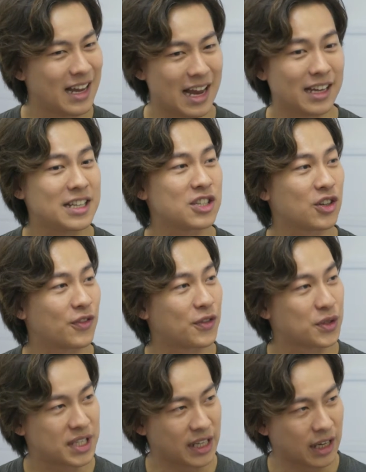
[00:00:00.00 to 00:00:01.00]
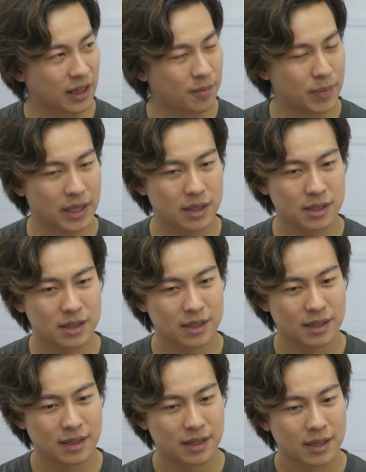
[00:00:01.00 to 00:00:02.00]
at least not for singing, because
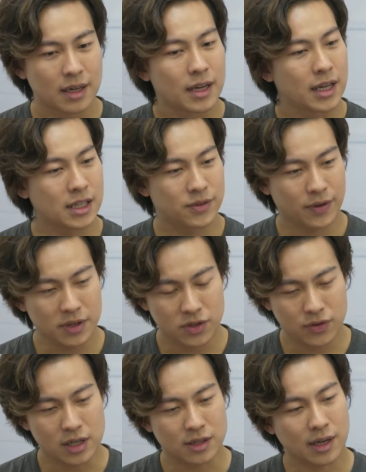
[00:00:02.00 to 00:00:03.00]
it's very strange.